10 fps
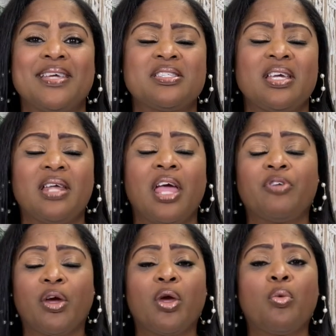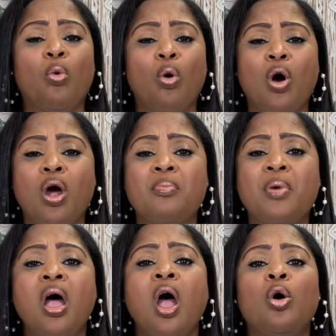extend a very
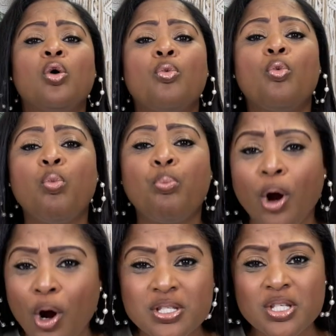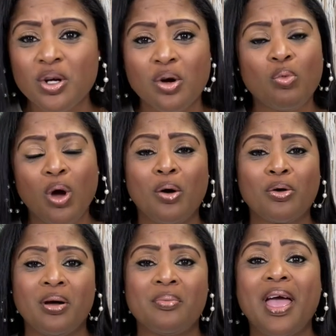warm, personal
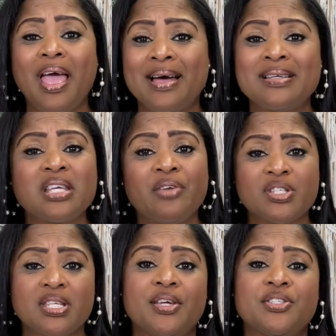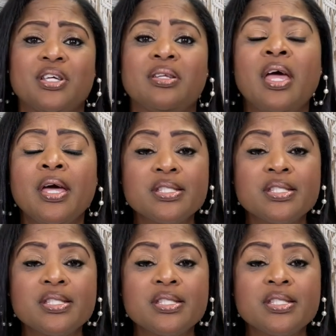welcome and invitation